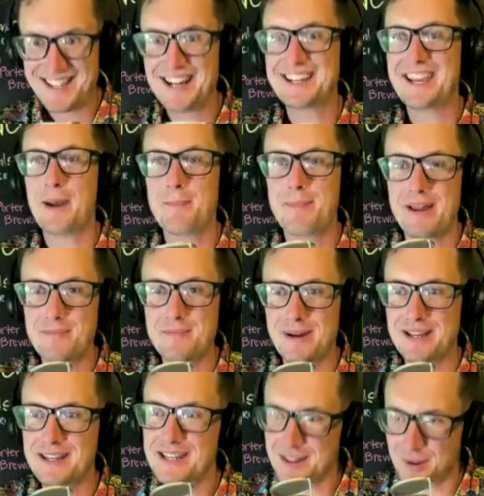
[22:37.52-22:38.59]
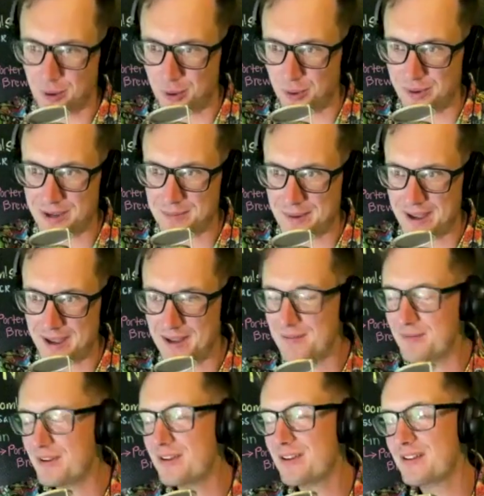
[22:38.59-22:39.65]
Can't bend my knee the whole way, man.
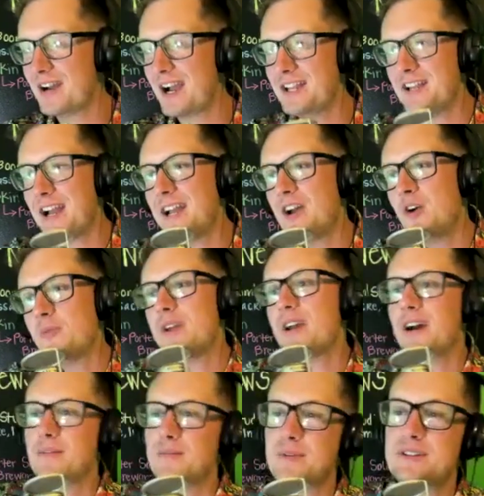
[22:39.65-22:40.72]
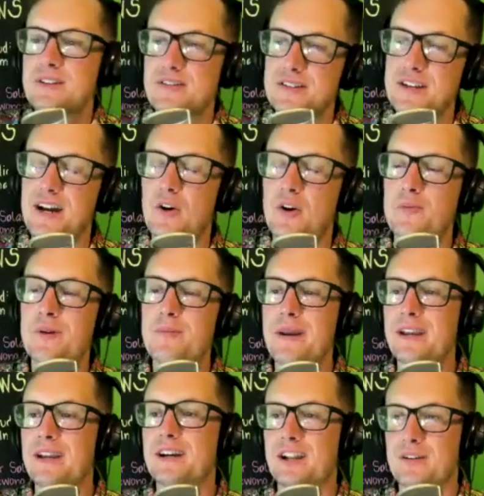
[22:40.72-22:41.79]
I hope but seriously, I hope they
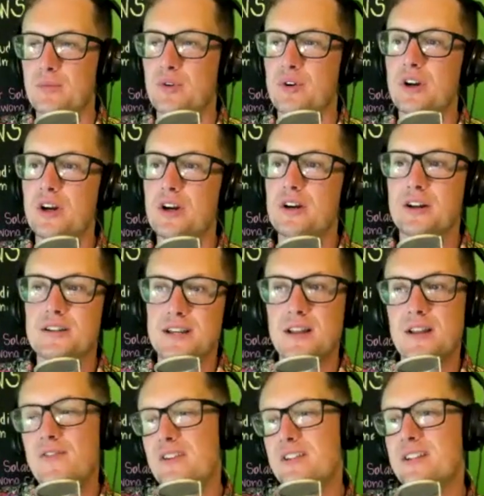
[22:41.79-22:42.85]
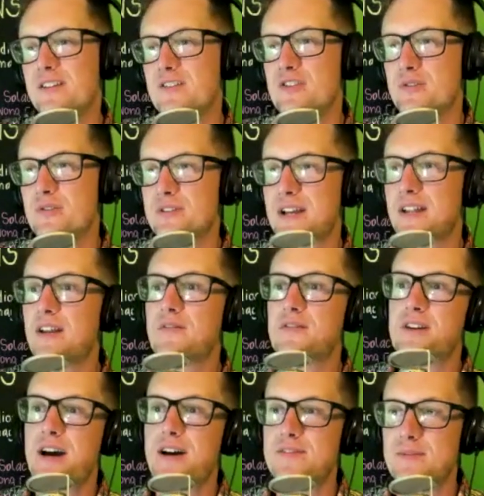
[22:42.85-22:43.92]
make it kind of more, because I love Indiana Jones. I'd love
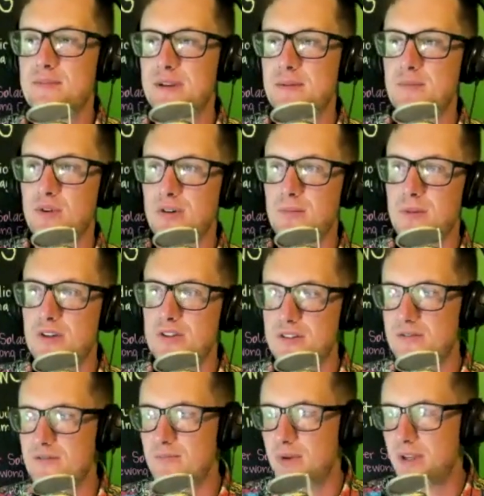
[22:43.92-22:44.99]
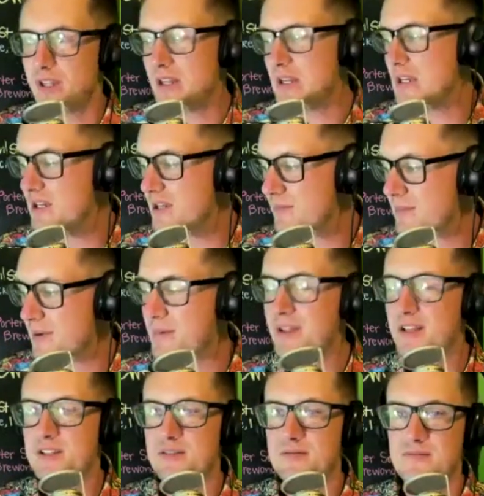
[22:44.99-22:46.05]
to have something more immersive, but maybe
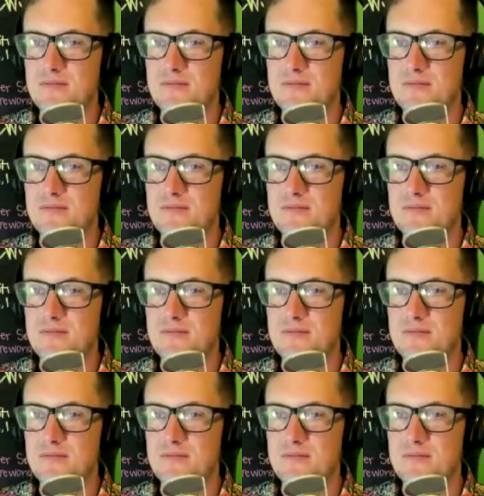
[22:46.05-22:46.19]
that's